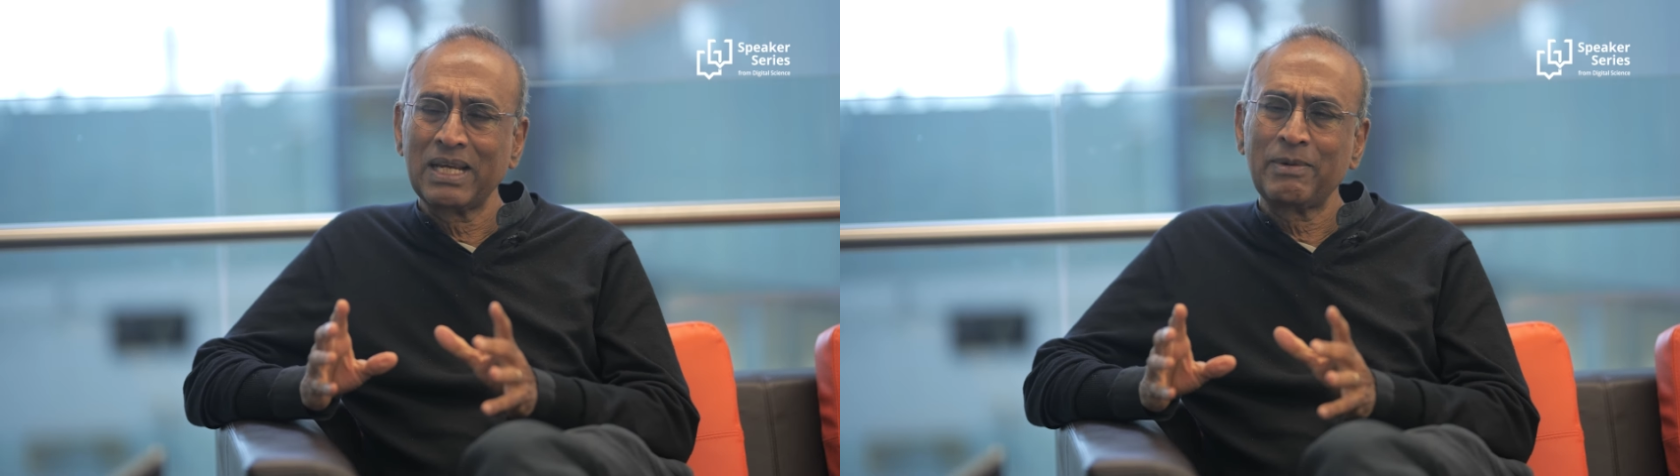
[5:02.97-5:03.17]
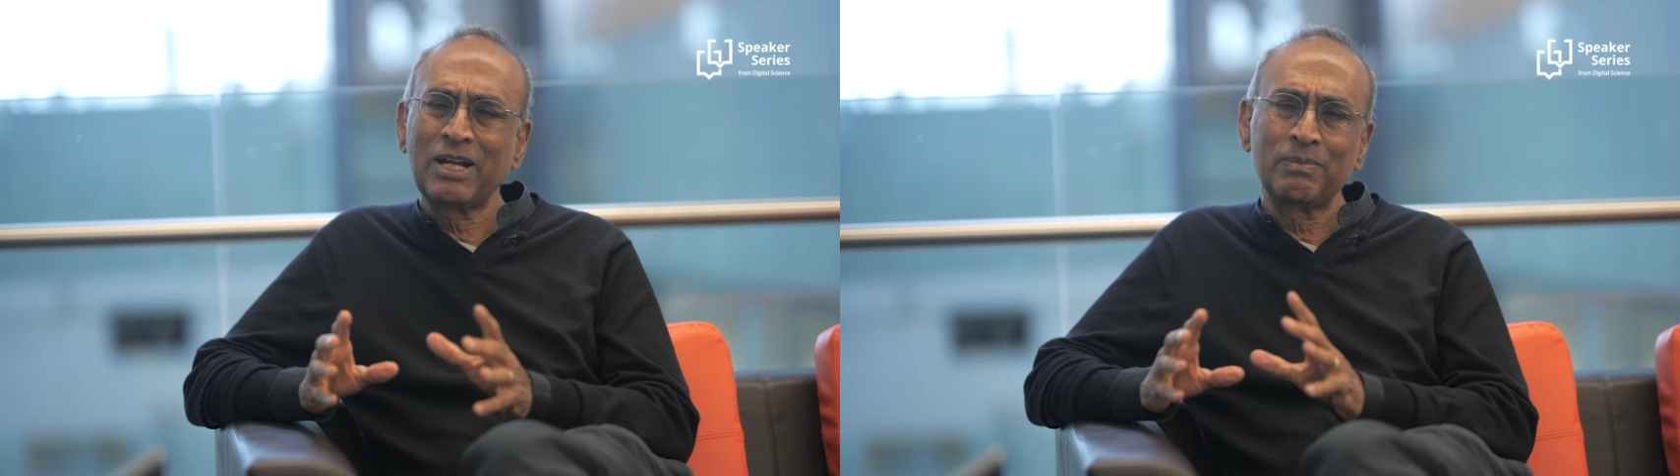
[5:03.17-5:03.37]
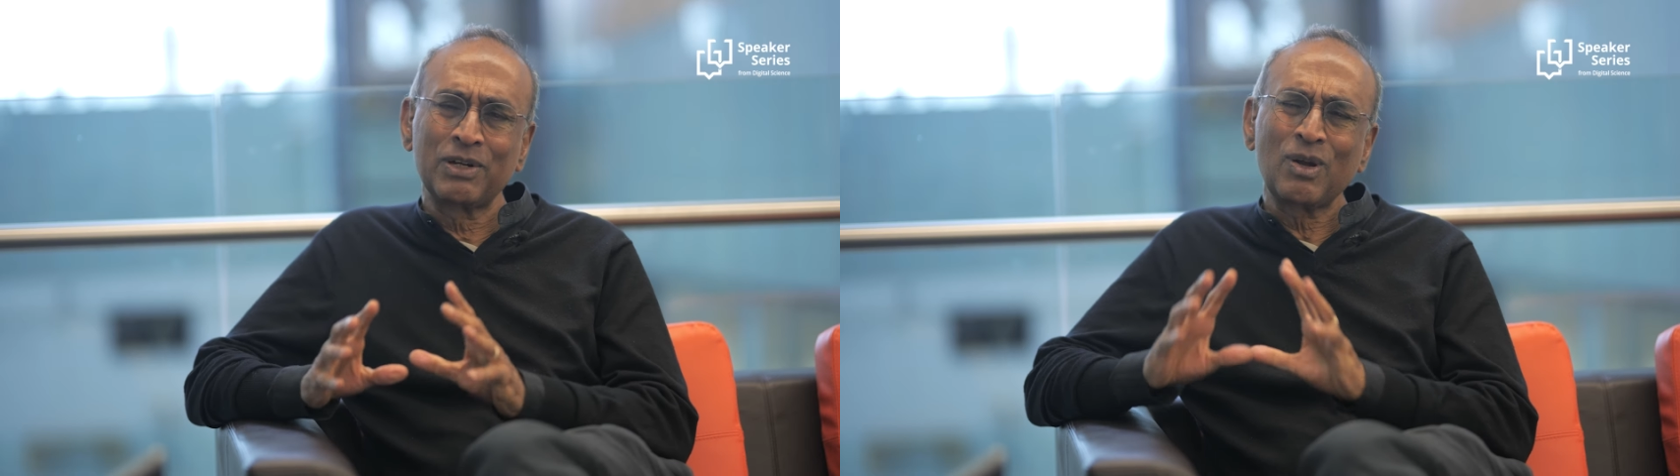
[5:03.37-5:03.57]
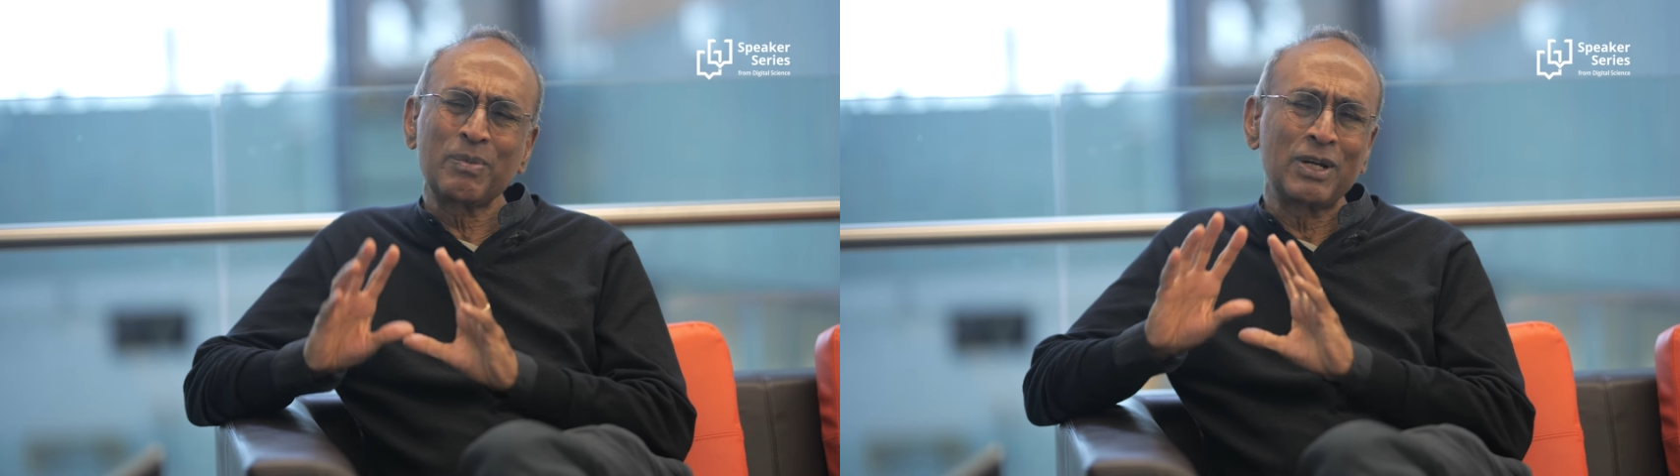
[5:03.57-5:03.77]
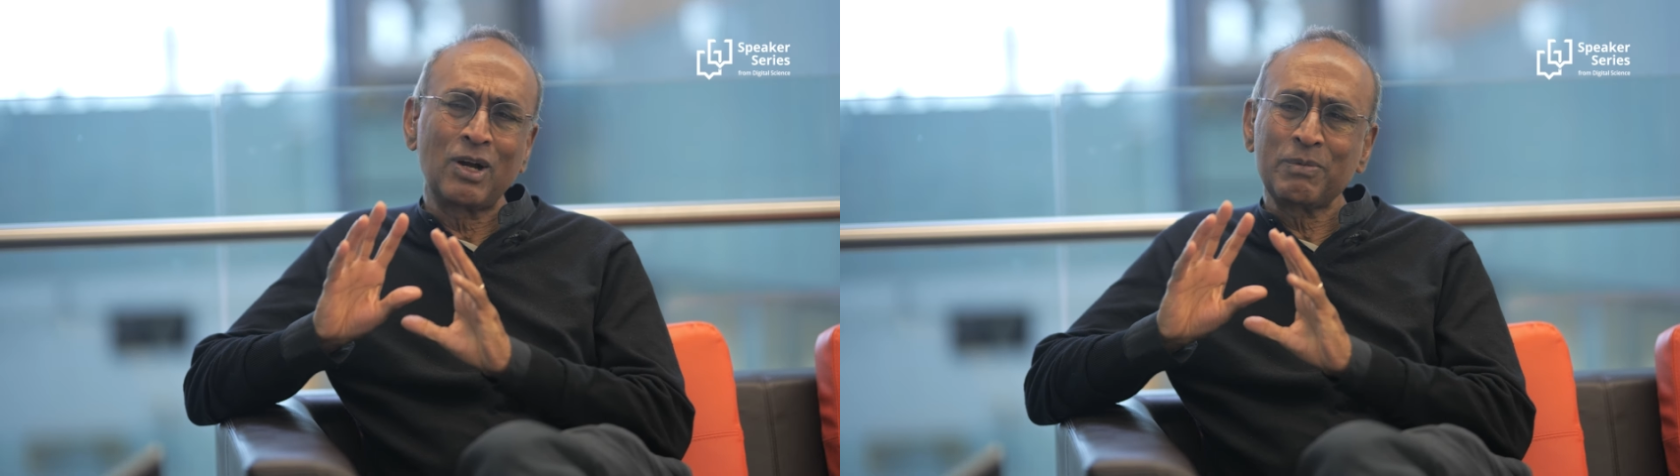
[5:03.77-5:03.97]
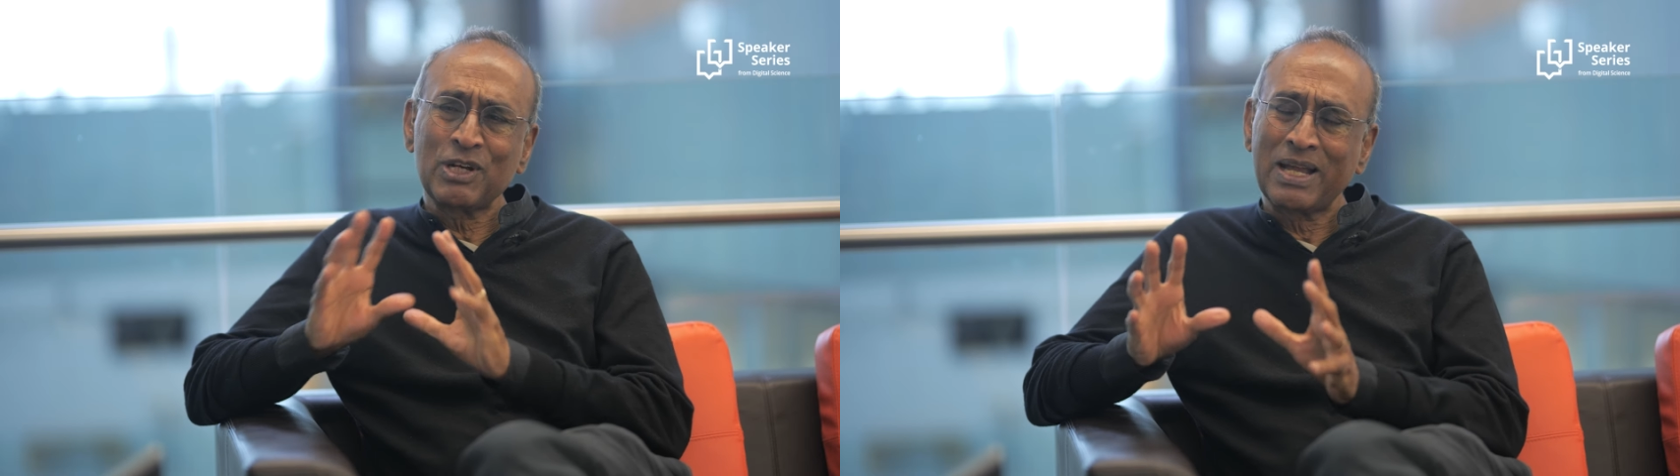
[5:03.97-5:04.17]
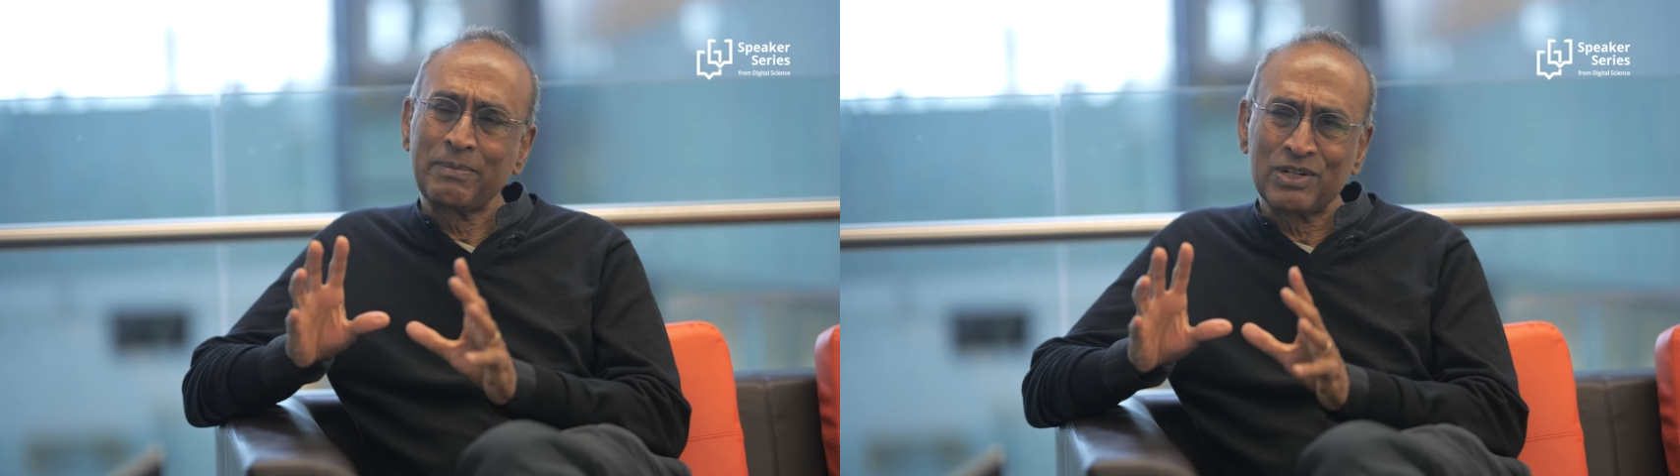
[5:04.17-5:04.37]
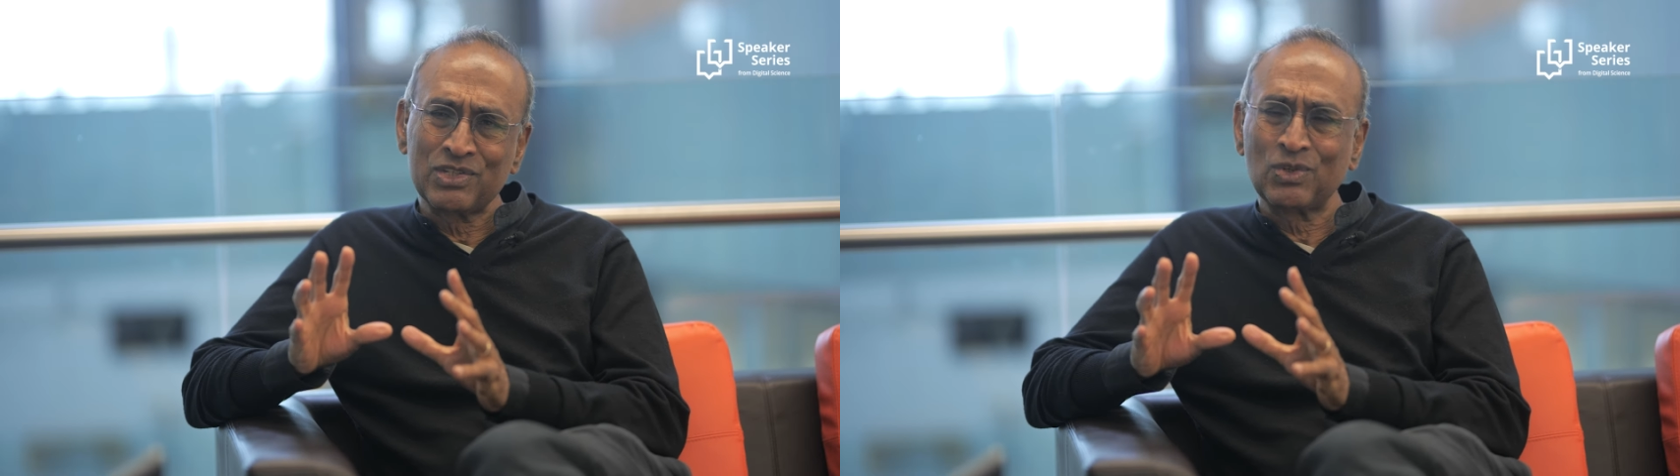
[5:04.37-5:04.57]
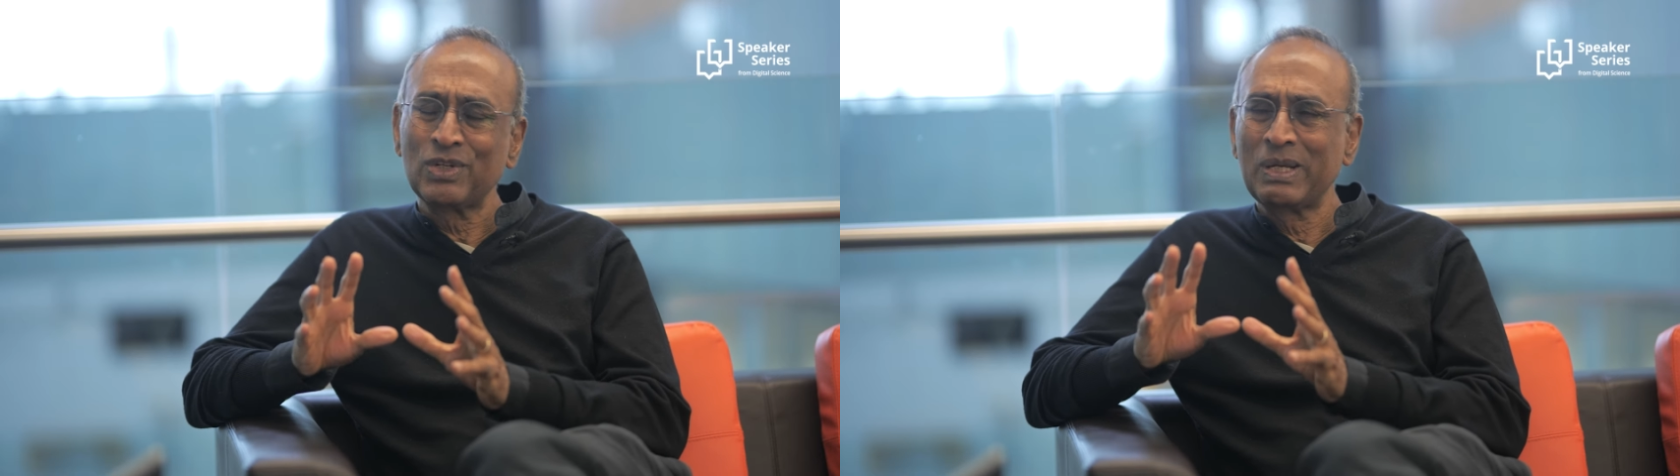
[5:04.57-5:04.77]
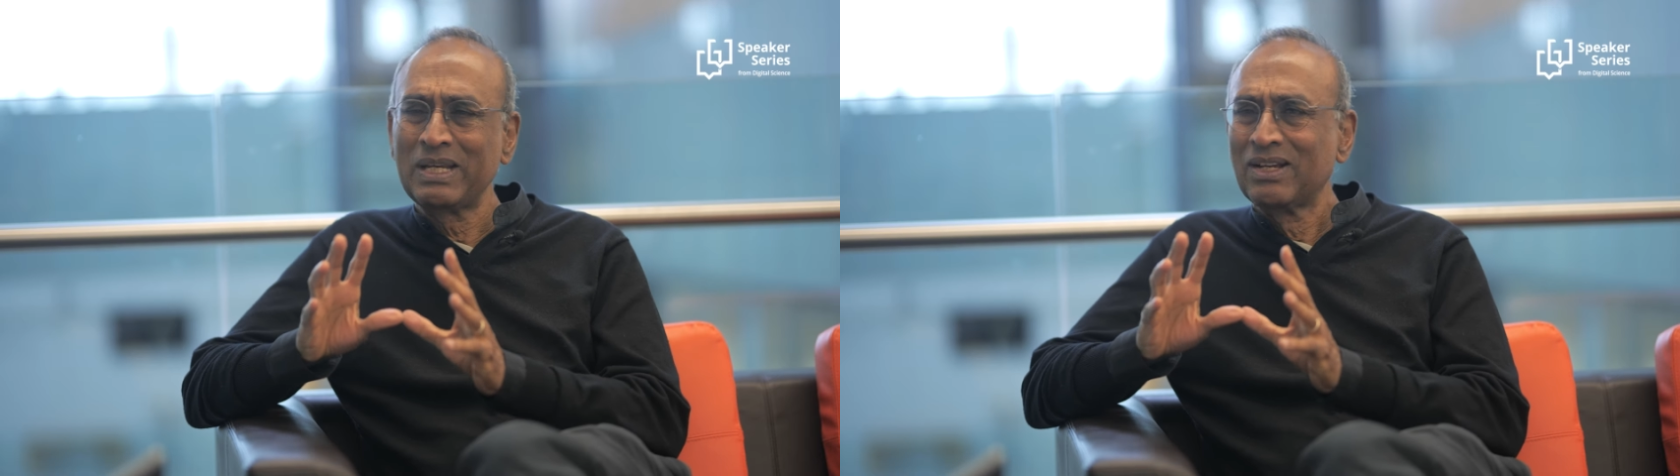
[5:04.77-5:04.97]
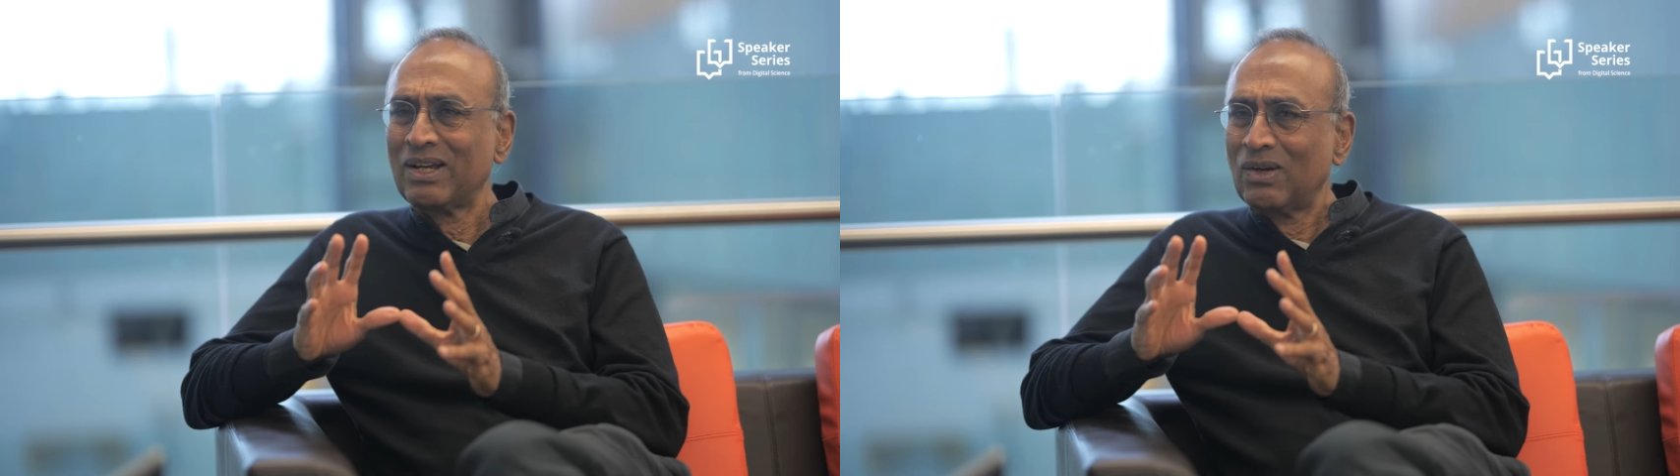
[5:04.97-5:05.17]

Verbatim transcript: came out, but Oppenheimer is only